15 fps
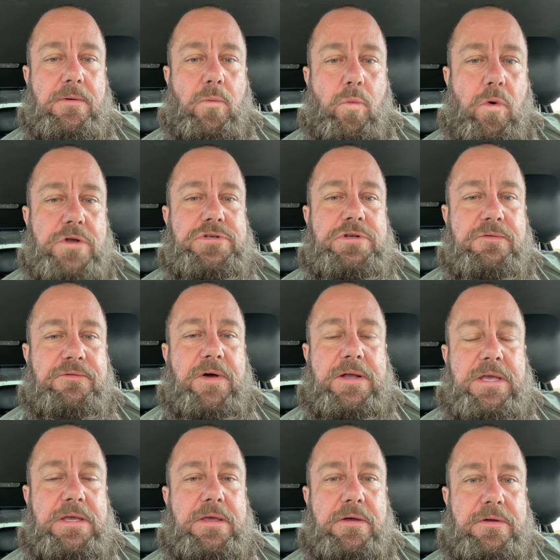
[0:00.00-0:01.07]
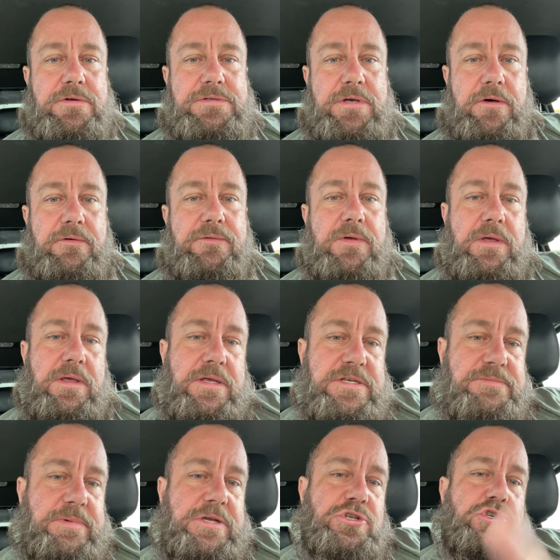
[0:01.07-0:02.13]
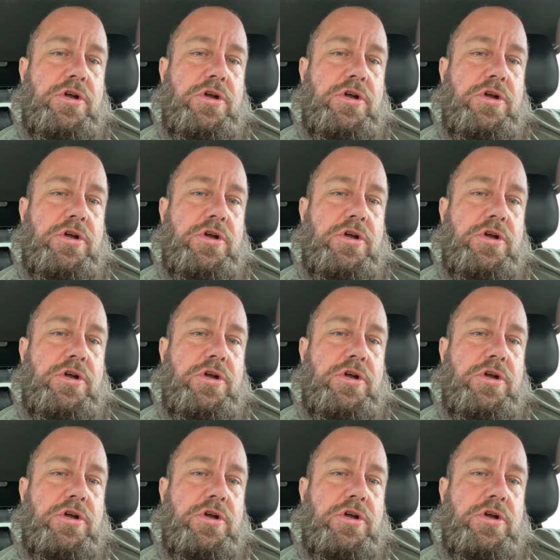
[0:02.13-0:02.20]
once you fucking kill yourself is being